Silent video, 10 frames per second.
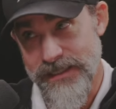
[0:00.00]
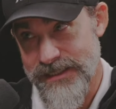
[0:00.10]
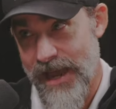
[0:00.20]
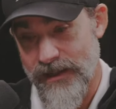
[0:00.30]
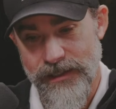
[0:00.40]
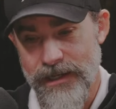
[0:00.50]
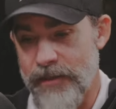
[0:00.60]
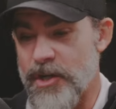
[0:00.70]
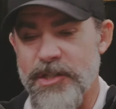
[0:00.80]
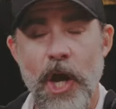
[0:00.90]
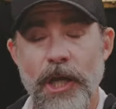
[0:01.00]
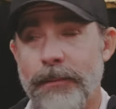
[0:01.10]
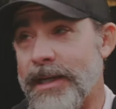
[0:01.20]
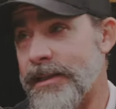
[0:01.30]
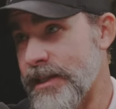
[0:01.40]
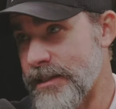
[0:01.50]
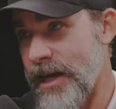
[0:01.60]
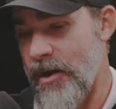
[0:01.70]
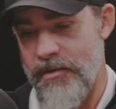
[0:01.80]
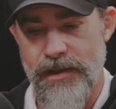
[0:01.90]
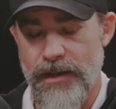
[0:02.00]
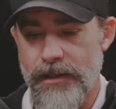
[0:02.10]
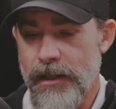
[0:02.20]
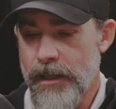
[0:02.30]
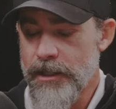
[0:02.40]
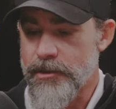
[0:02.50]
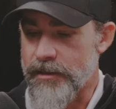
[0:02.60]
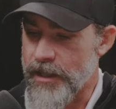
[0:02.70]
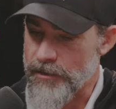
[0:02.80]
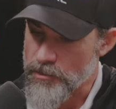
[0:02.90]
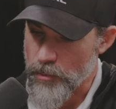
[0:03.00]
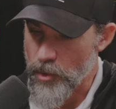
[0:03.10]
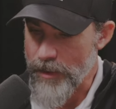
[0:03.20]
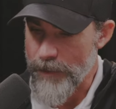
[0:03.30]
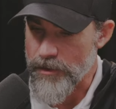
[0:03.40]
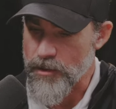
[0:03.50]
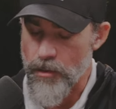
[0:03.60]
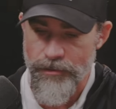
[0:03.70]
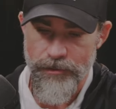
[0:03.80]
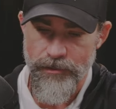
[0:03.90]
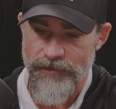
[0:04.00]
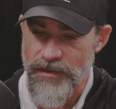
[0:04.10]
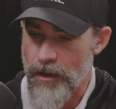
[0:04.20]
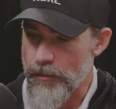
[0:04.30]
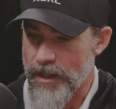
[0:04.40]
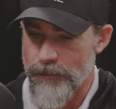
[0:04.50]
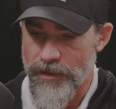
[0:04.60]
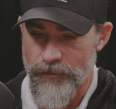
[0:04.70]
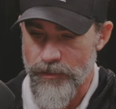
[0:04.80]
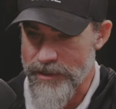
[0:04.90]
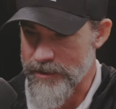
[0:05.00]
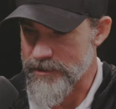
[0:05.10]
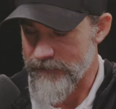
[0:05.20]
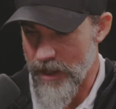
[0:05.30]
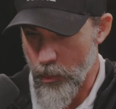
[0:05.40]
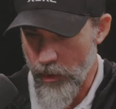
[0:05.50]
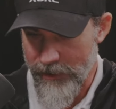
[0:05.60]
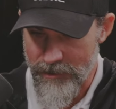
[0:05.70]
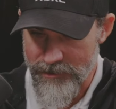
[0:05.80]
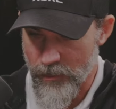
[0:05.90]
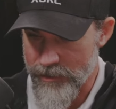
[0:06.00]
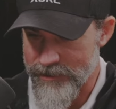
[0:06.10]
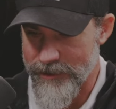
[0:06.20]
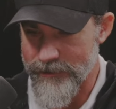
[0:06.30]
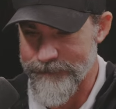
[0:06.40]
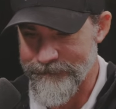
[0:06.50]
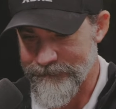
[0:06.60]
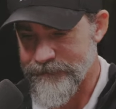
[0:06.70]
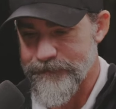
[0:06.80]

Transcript: Exactly. And they're documenting the entire thing. So they got this roadmap they're going through. They've got recommended readings. They've got workouts that we're sending them.